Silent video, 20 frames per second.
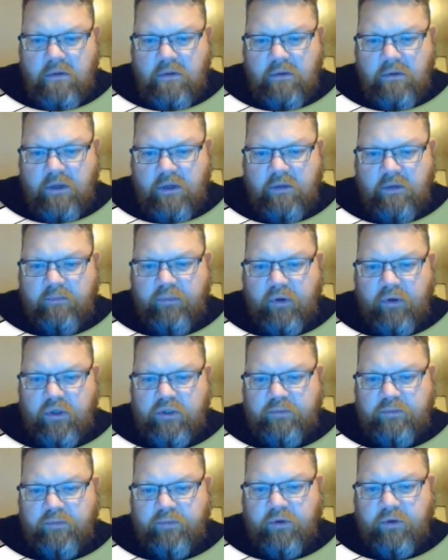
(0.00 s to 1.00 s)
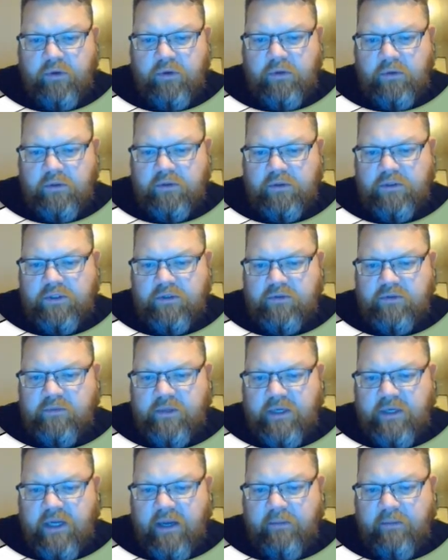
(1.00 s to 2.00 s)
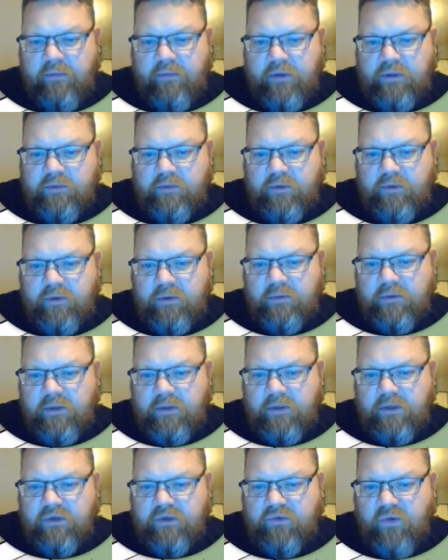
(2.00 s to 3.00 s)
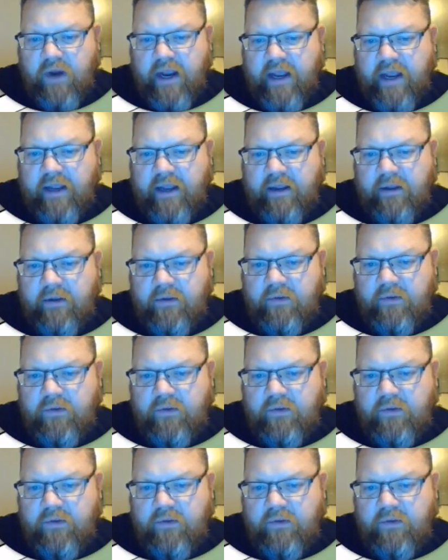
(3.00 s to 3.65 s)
I'm gonna push pull, or excuse me, not push pull. I'm gonna drag